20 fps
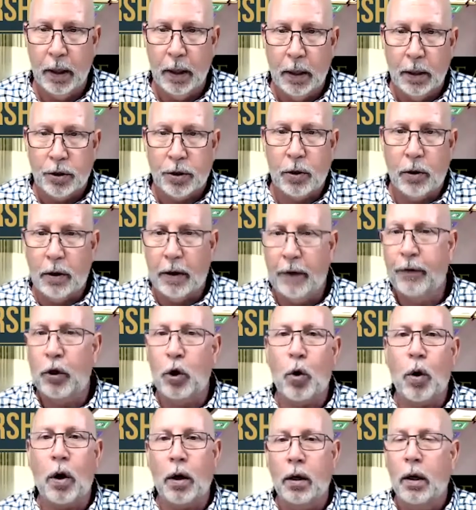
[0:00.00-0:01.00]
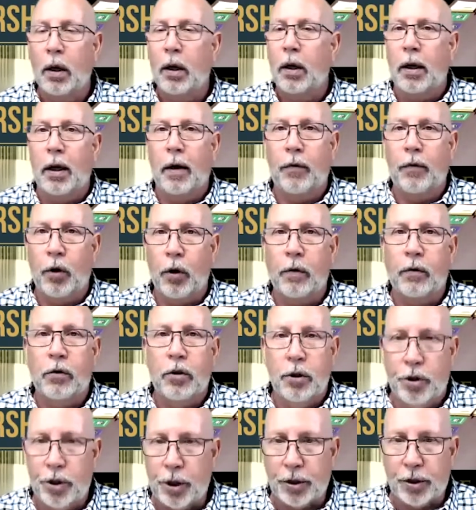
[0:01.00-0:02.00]
So if you are, if you're
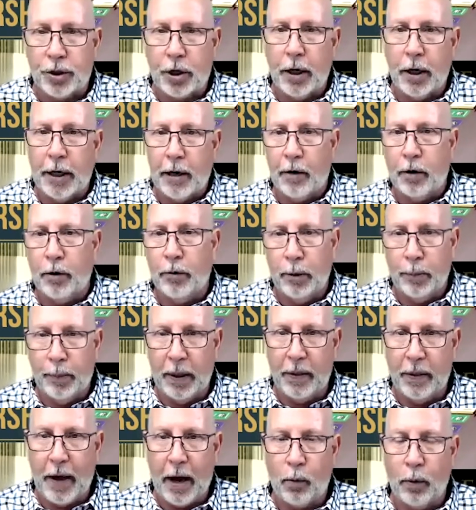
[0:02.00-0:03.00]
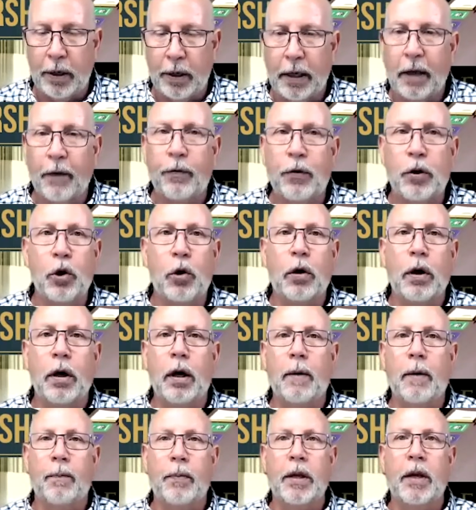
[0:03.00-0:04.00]
just starting out, it would be that one. If you are a,
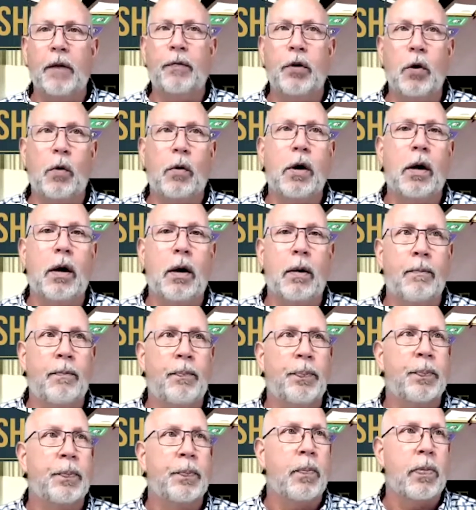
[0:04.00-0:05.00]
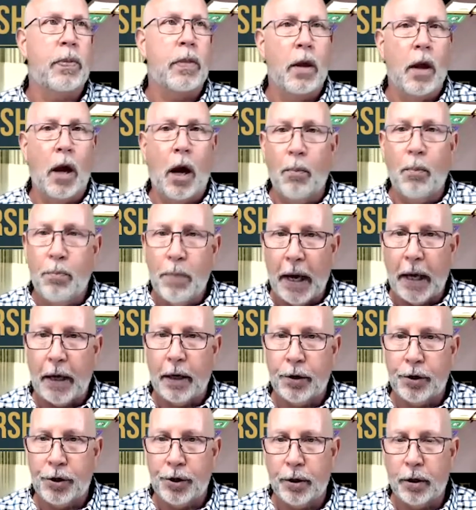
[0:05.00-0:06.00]
if you are a, a
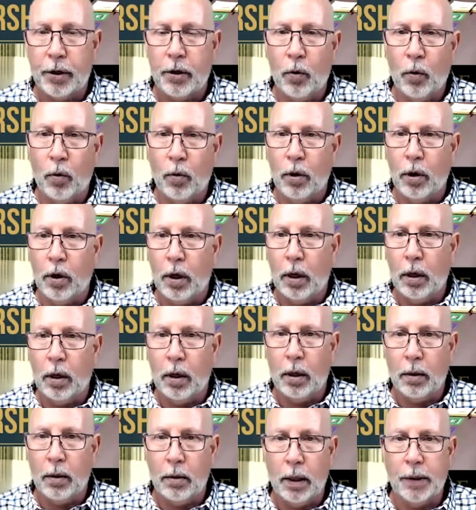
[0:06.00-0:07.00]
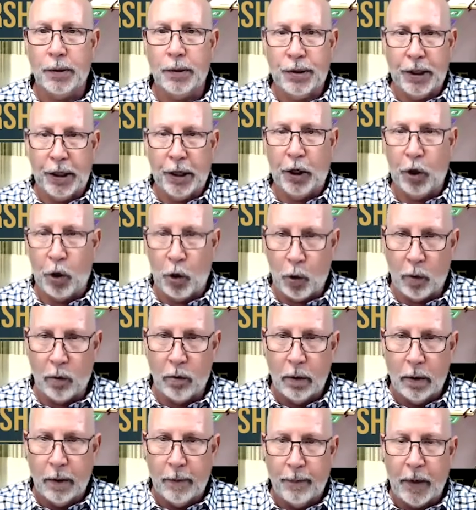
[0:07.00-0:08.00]
manager or a, a C E O,
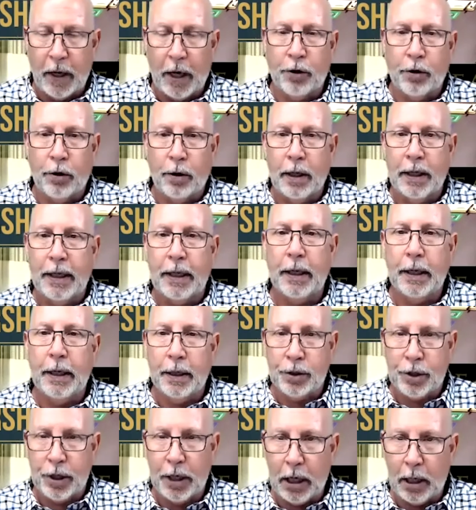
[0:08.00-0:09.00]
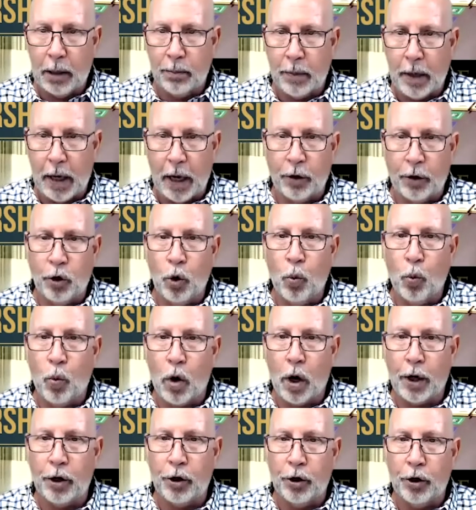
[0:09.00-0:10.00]
and you're leading a team and you
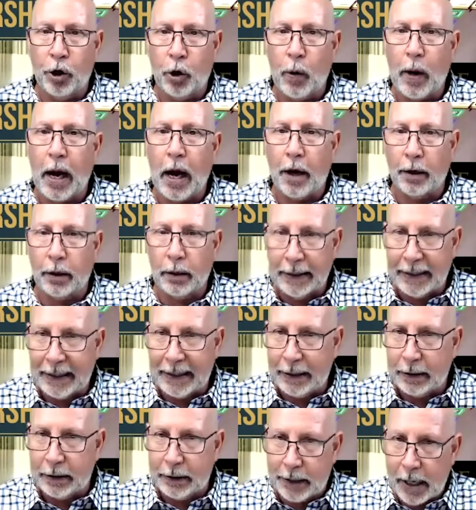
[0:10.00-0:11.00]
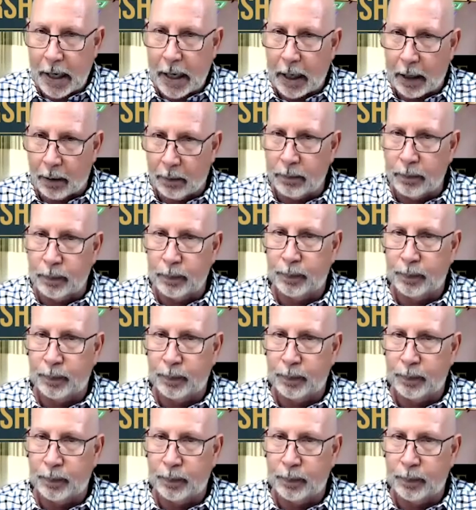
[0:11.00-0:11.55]
want to know how to lead a team,